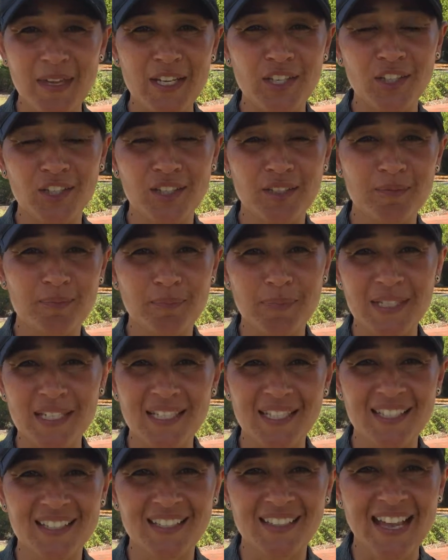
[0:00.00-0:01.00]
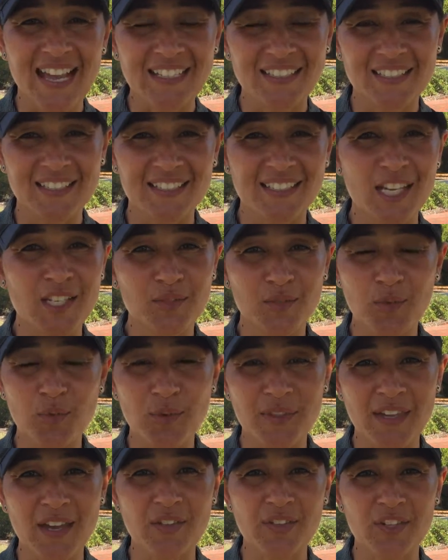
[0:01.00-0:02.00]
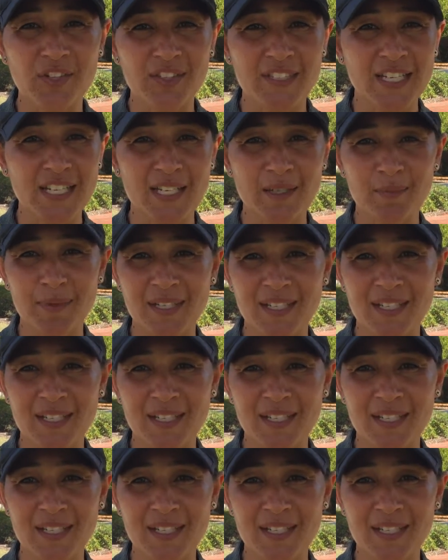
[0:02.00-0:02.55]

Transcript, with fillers: they couldn't be as successful without their team.